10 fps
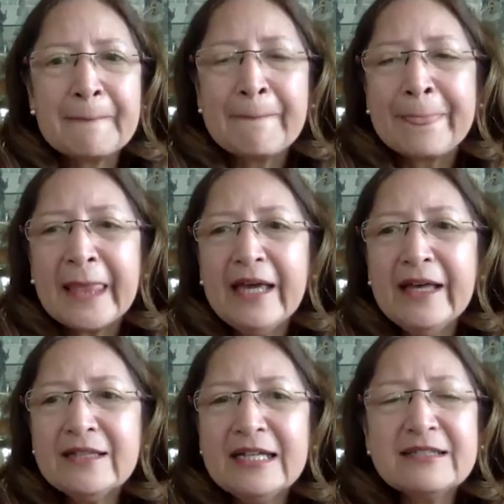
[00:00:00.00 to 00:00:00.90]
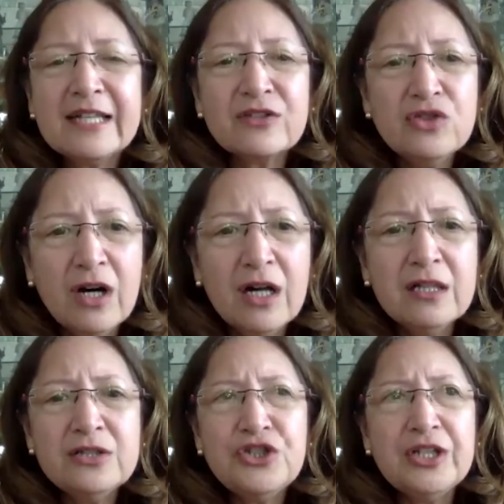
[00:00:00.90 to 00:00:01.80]
And as
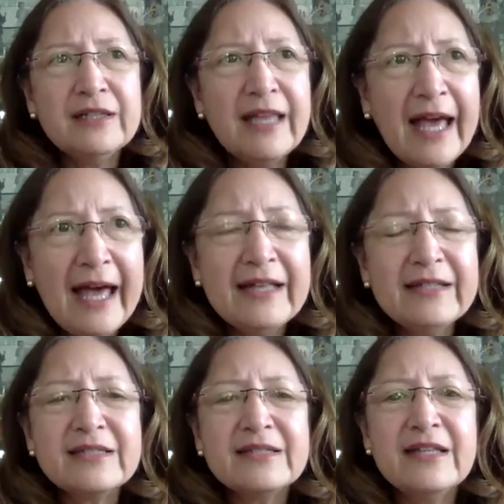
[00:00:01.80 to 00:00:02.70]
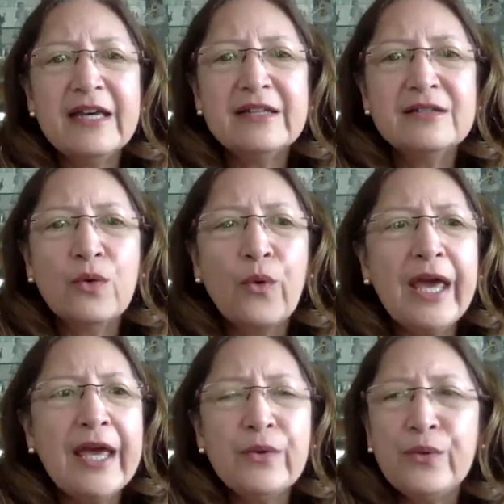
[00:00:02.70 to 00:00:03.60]
technology enhanced and the
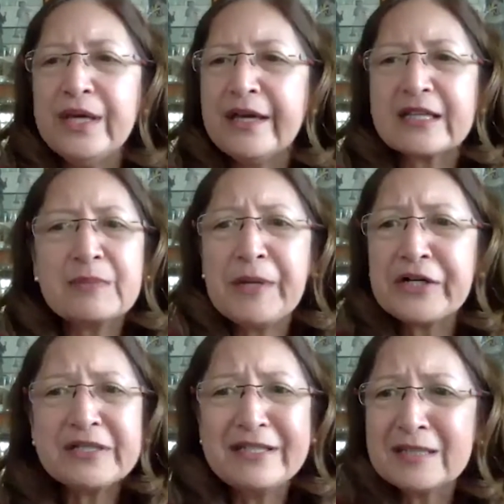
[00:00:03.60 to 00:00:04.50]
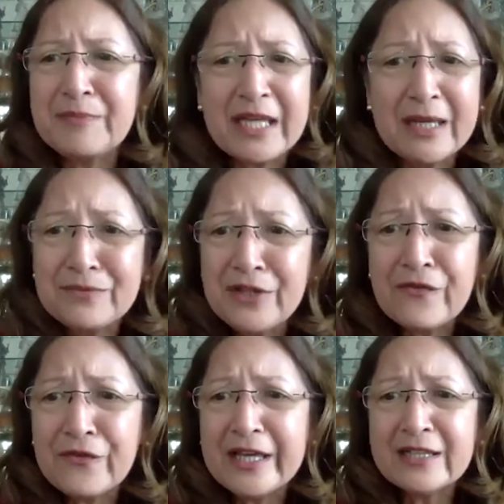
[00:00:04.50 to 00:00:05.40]
way we experience things became
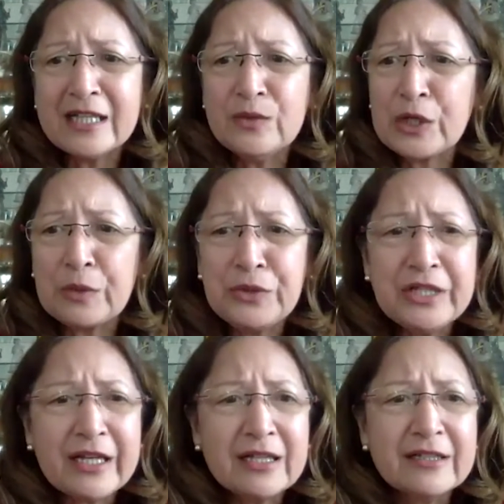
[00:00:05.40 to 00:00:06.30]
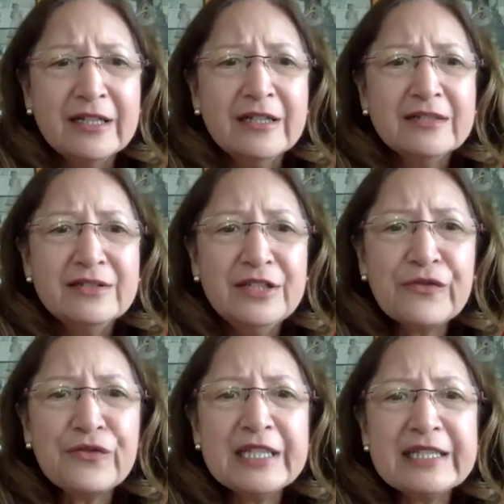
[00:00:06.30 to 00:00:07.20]
different and we communicate
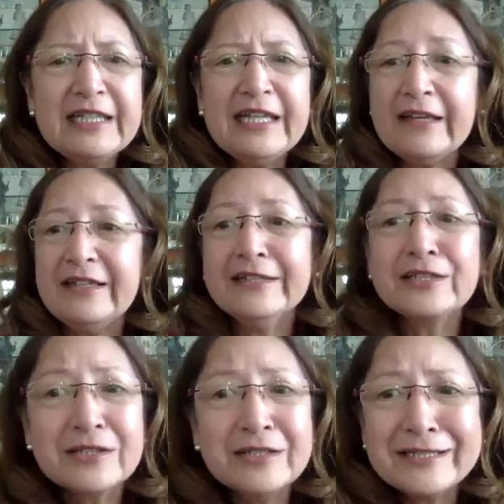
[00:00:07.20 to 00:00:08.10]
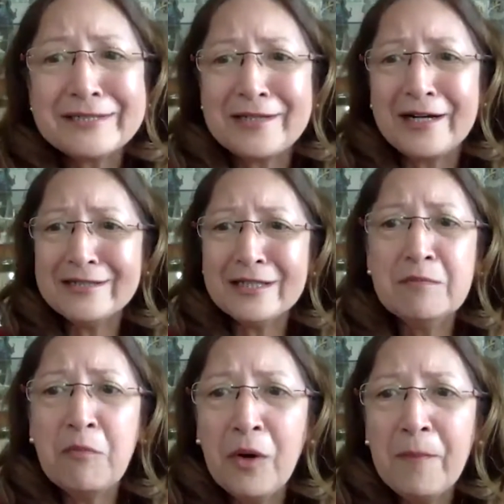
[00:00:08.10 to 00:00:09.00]
differently, internet started,
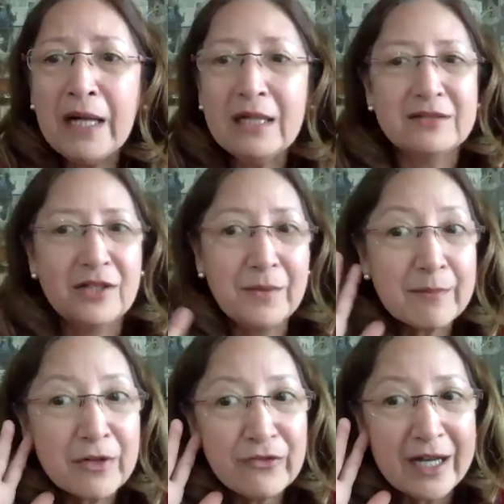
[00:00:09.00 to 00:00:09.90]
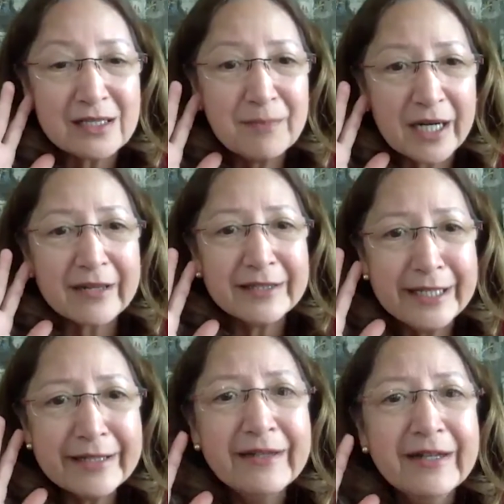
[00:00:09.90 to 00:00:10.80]
mobile, you remember fax marketing?